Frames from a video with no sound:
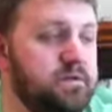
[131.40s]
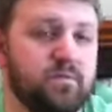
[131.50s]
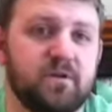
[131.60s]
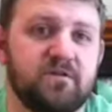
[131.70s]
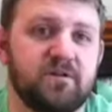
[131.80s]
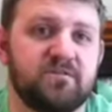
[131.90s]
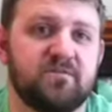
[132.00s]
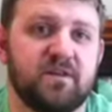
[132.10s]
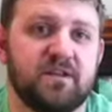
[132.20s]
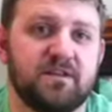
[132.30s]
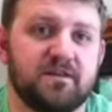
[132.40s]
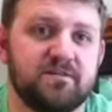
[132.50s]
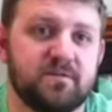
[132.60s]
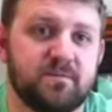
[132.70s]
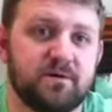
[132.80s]
weather here is finally clear,
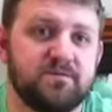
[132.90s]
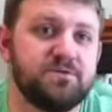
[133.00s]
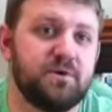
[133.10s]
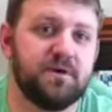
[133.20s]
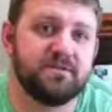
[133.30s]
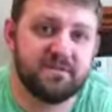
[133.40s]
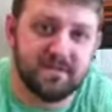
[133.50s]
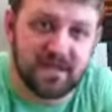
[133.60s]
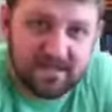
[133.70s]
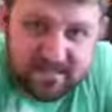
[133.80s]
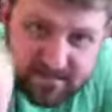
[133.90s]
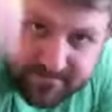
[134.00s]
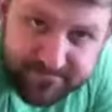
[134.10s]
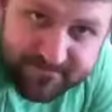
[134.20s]
so I'm going to go enjoy it. See you guys.